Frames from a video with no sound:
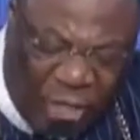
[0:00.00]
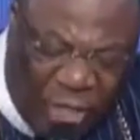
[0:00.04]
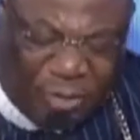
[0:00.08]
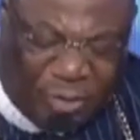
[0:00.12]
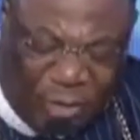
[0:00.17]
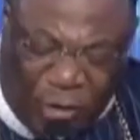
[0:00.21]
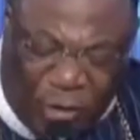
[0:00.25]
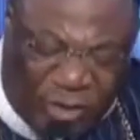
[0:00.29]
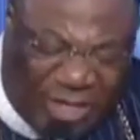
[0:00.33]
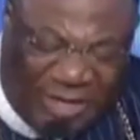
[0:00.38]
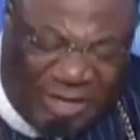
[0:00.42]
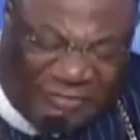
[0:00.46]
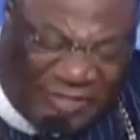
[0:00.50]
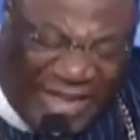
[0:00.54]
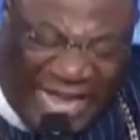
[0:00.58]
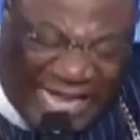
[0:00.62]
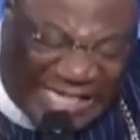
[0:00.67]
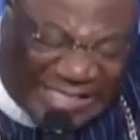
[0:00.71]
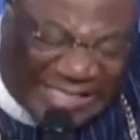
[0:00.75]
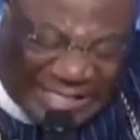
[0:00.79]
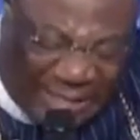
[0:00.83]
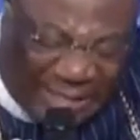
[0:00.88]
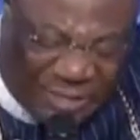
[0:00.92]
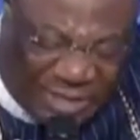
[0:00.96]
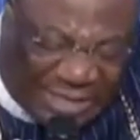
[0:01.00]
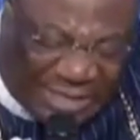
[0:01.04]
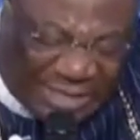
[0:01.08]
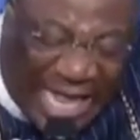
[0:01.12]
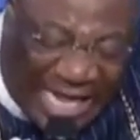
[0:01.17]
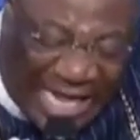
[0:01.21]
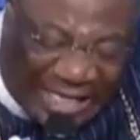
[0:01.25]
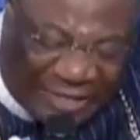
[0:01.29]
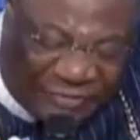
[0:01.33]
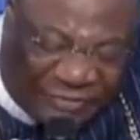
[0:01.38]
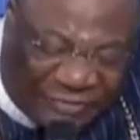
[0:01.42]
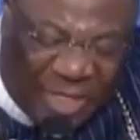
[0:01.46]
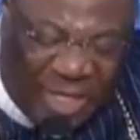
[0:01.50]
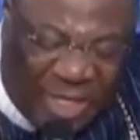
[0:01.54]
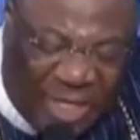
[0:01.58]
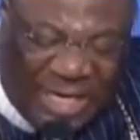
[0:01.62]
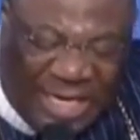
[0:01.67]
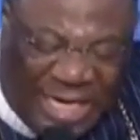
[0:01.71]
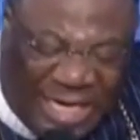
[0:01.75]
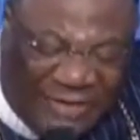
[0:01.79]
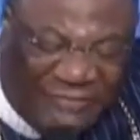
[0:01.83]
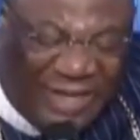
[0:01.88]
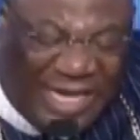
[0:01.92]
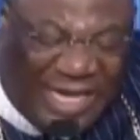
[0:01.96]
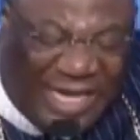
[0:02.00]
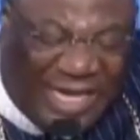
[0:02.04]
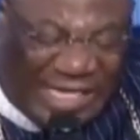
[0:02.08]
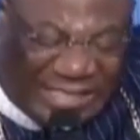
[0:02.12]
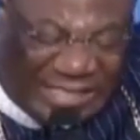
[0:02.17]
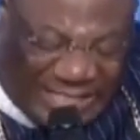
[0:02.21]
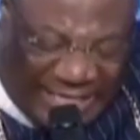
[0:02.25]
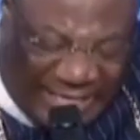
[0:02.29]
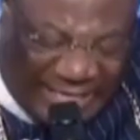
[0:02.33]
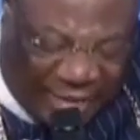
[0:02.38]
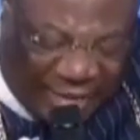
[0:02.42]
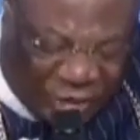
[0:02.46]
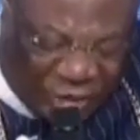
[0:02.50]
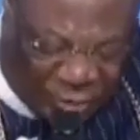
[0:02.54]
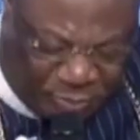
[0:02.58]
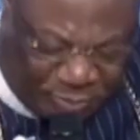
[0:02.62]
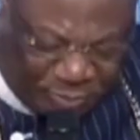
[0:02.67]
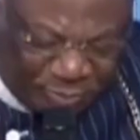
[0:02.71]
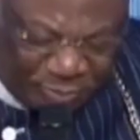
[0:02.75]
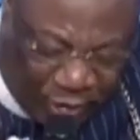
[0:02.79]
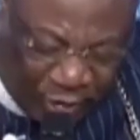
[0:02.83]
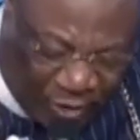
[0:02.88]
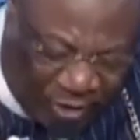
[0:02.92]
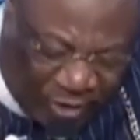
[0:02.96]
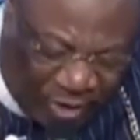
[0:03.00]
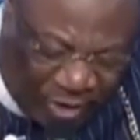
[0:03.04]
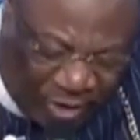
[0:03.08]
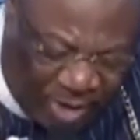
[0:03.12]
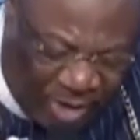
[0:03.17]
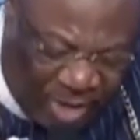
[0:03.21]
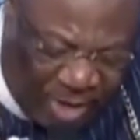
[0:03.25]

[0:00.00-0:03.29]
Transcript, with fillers: purifies himself even as he is pure.